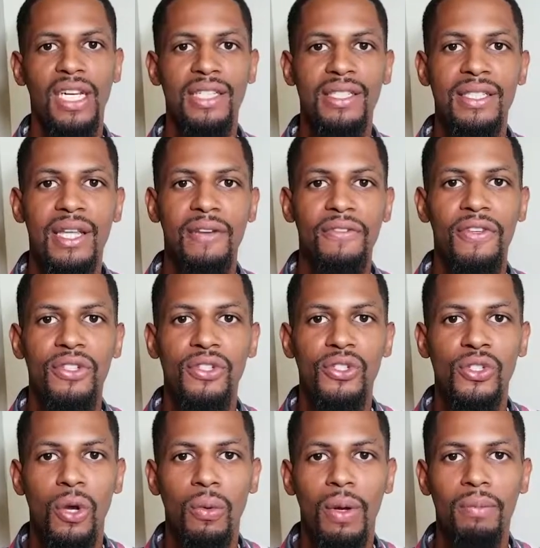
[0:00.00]
That stuff is
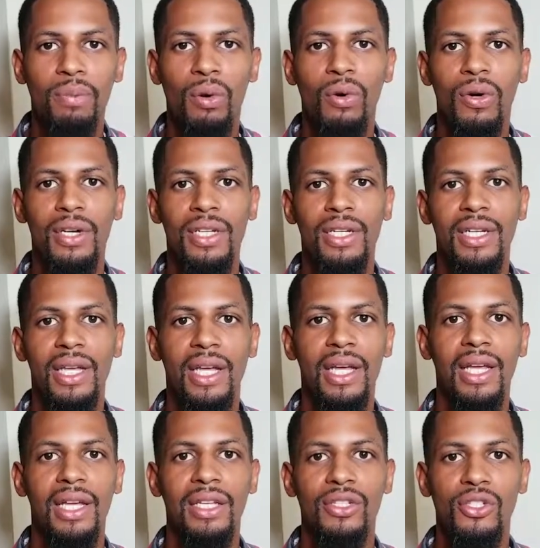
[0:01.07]
so important.
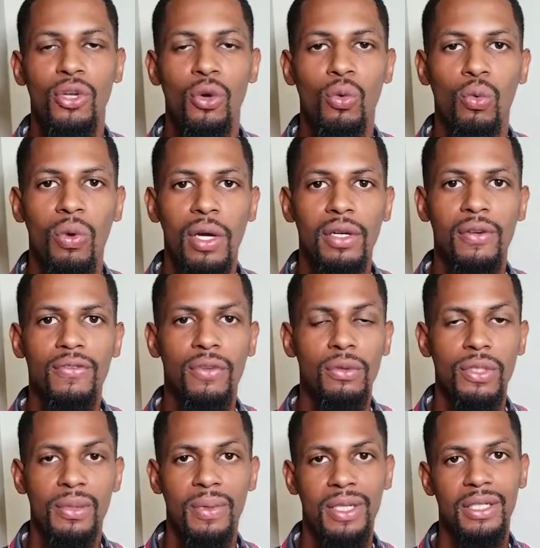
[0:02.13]
It's so wonderful,
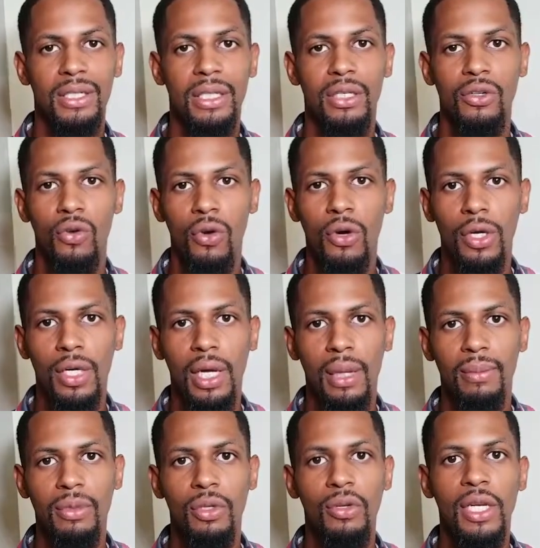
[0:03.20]
especially growing
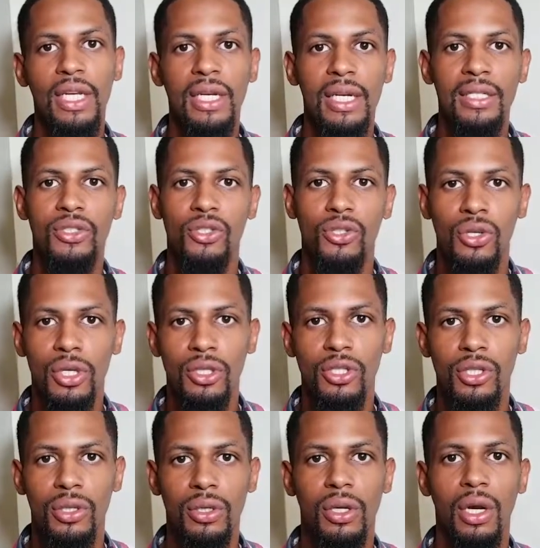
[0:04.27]
up. You need that
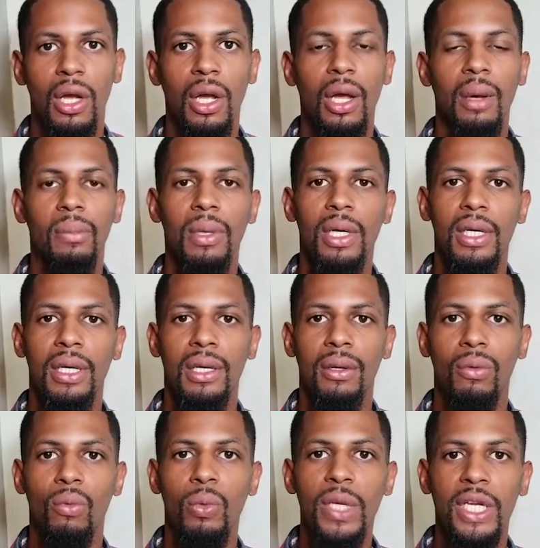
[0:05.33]
structure. But
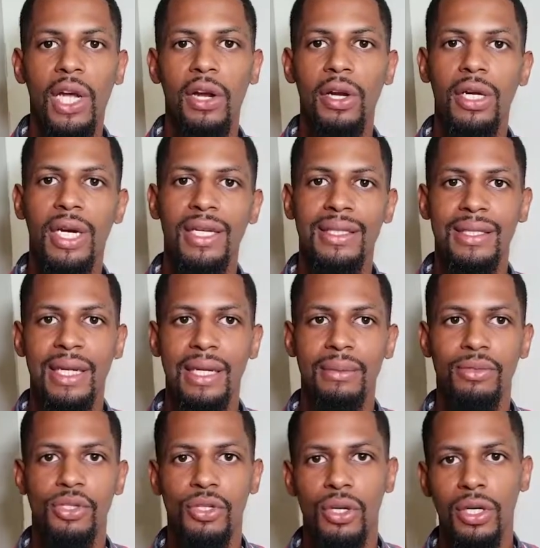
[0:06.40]
we carry that same
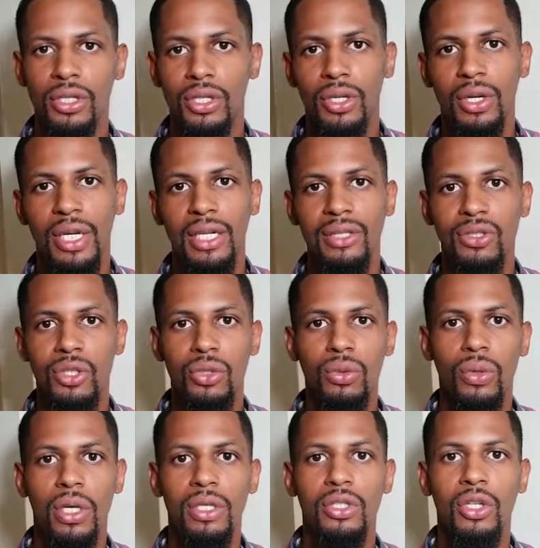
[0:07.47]
structure
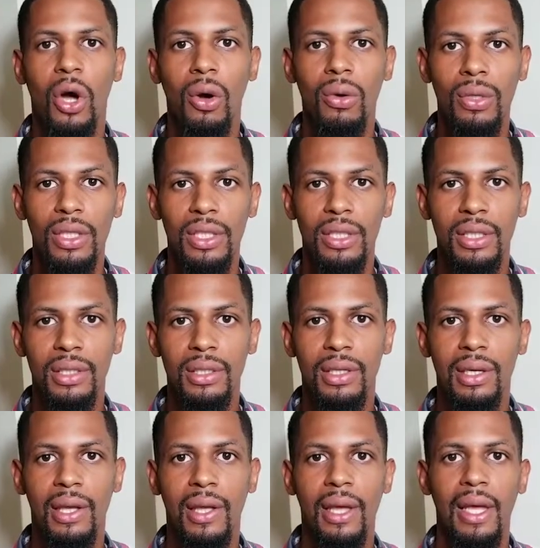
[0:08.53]
into adulthood
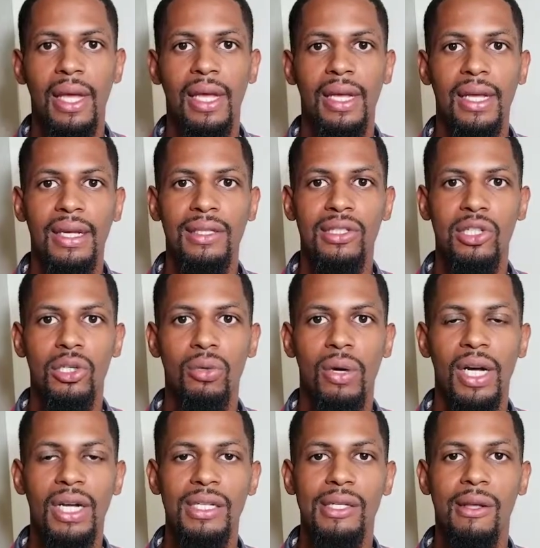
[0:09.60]
and
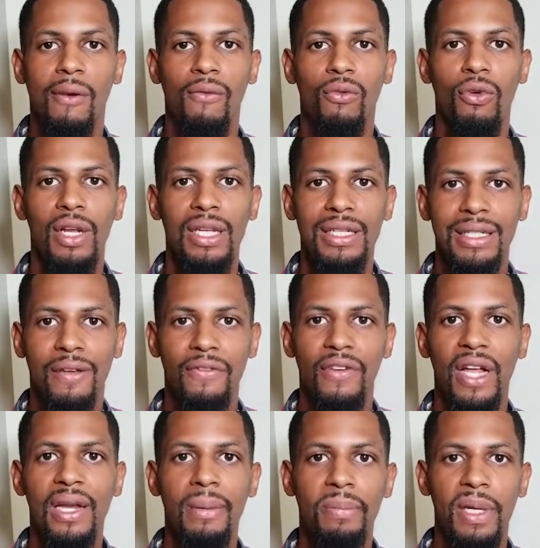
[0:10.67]
into us really
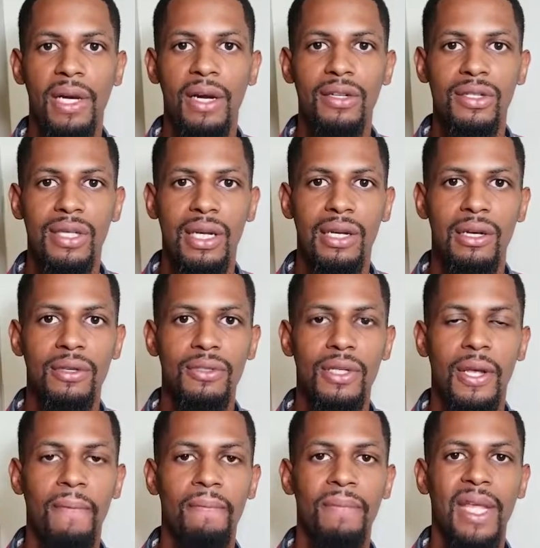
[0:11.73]
developing ourselves.
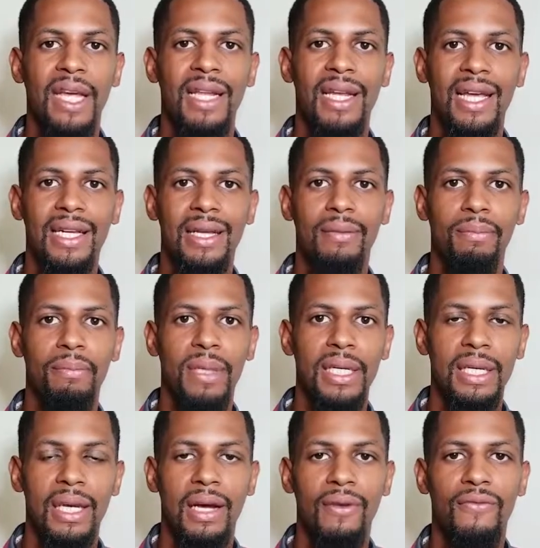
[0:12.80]
And that can
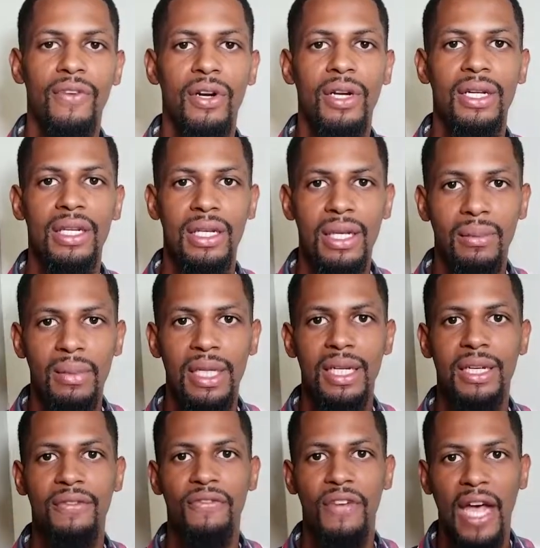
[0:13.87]
be a very
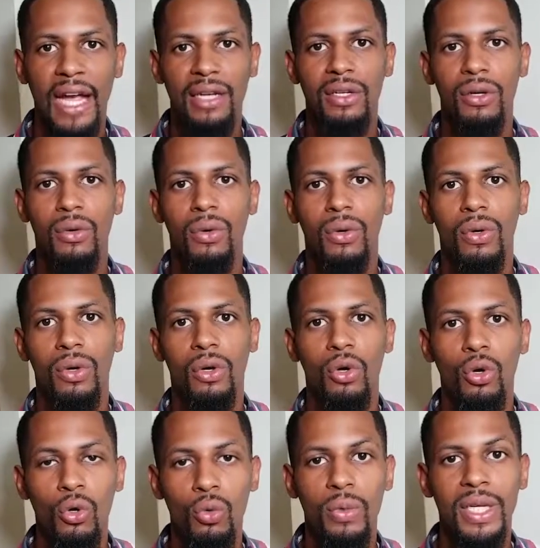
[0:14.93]
limiting factor on
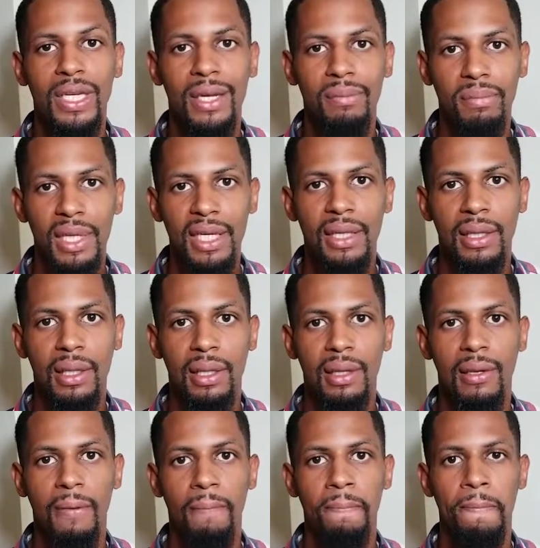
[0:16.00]
who we can be.
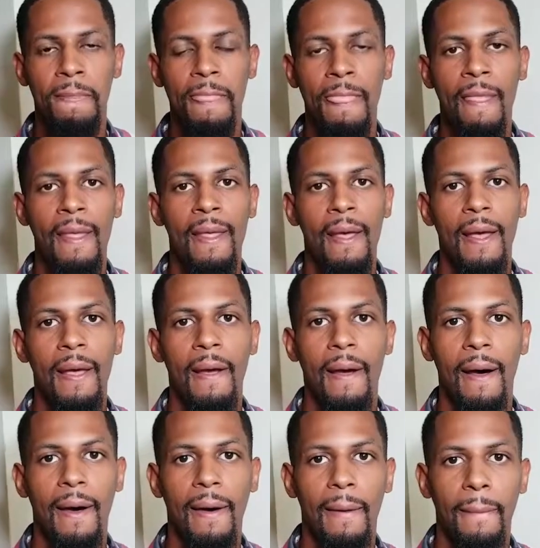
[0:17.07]

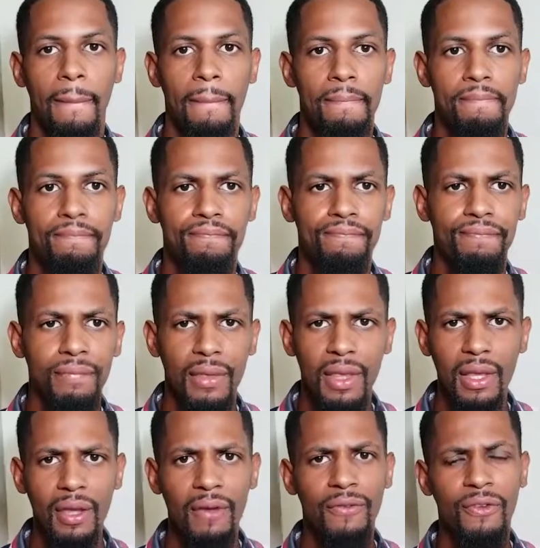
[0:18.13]

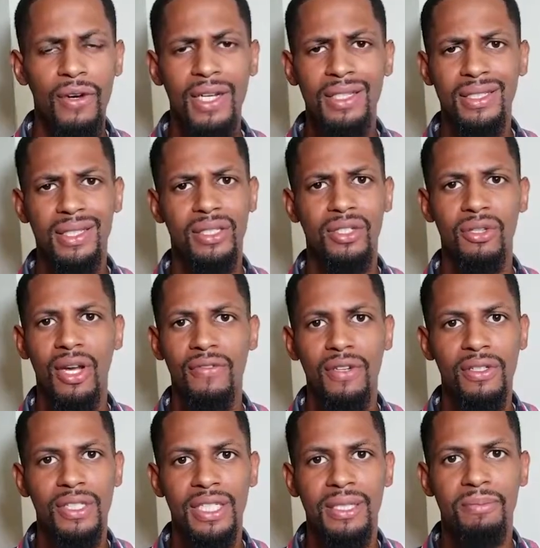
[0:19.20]
For instance, you
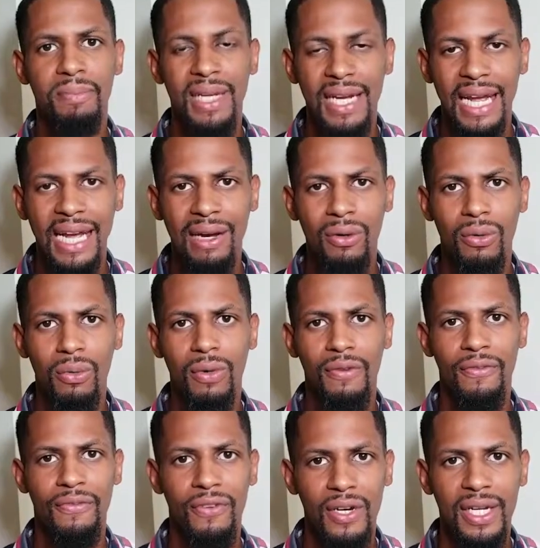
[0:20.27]
ever just been out
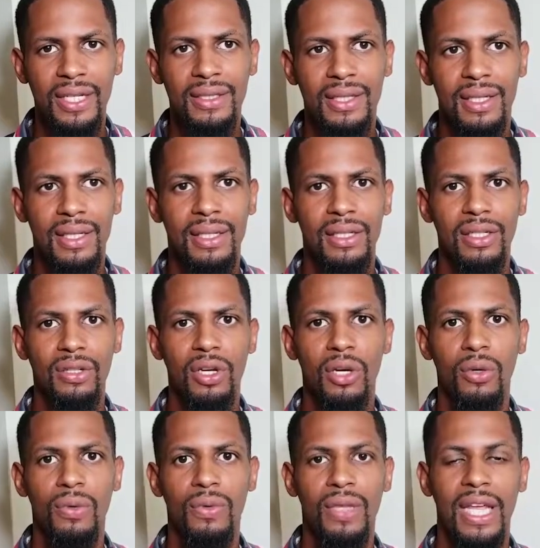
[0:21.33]
with friends and, you
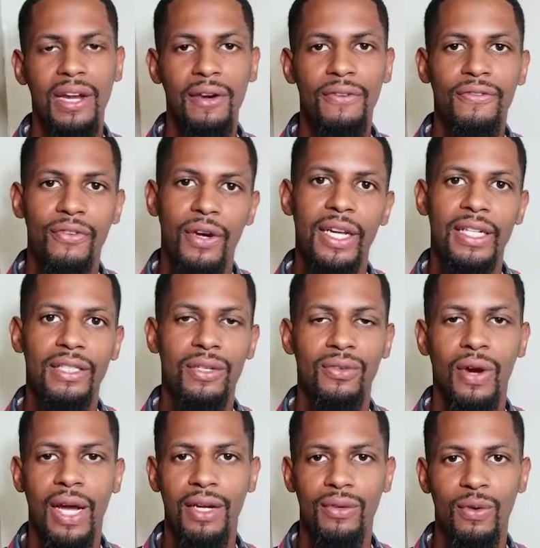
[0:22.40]
know, they're afraid
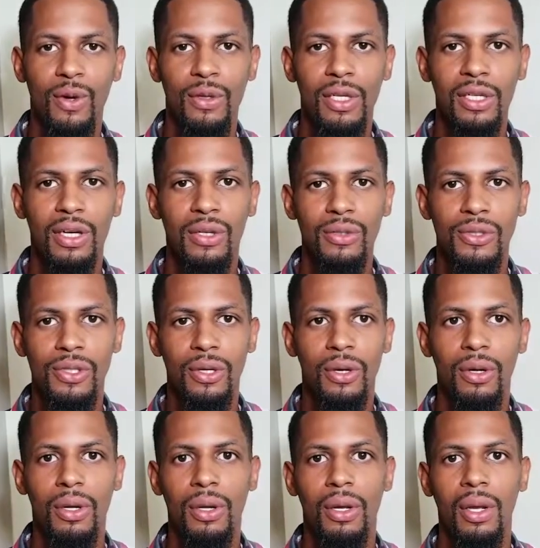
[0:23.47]
to ride a roller
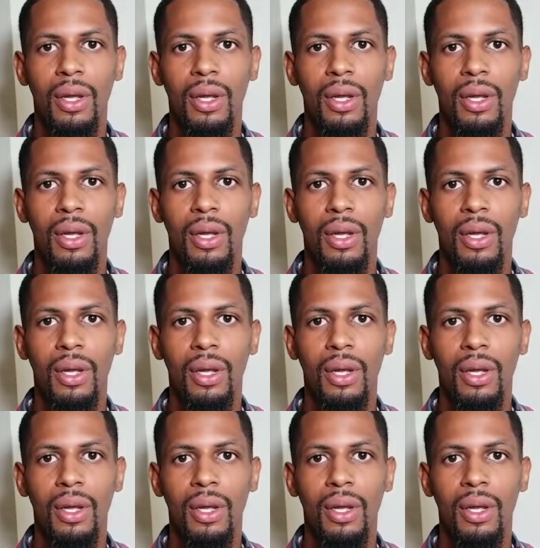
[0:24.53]
coaster.